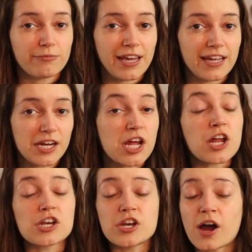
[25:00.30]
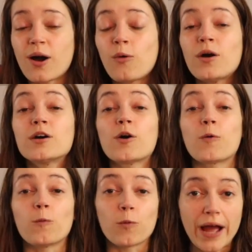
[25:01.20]
made? No
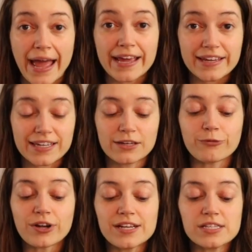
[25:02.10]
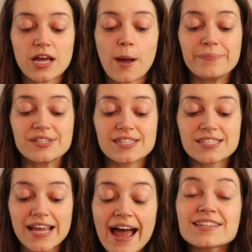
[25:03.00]
way. Kiefer is
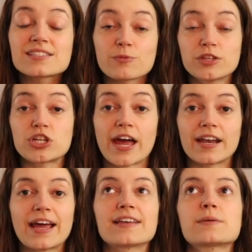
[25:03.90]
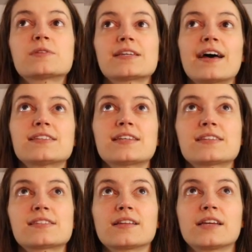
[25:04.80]
obsessed with Jed. As obsessed
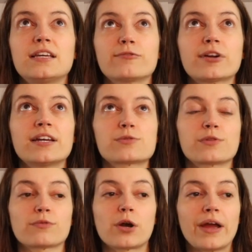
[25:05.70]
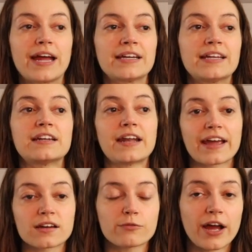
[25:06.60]
as Kiefer is with Rohan in a
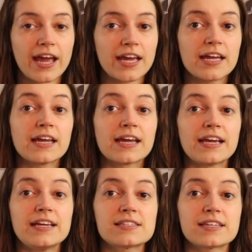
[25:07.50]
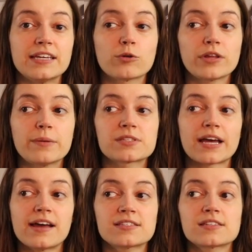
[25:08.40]
negative way, he's equally
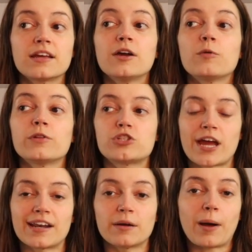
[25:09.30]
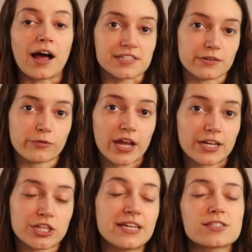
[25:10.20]
obsessed with Jed in a positive
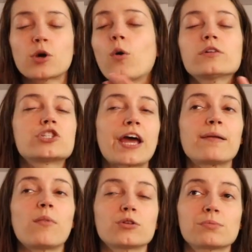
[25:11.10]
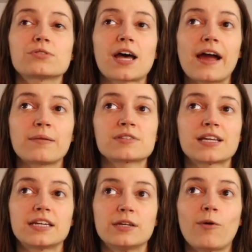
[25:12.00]
way. He's told Jed multiple times
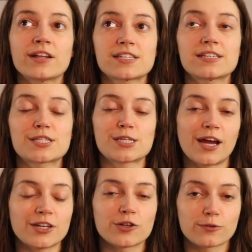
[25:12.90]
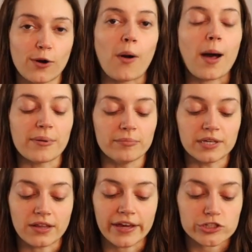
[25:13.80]
that he wants his son to grow up and
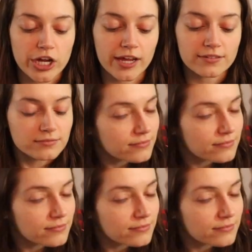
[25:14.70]
be like Jed.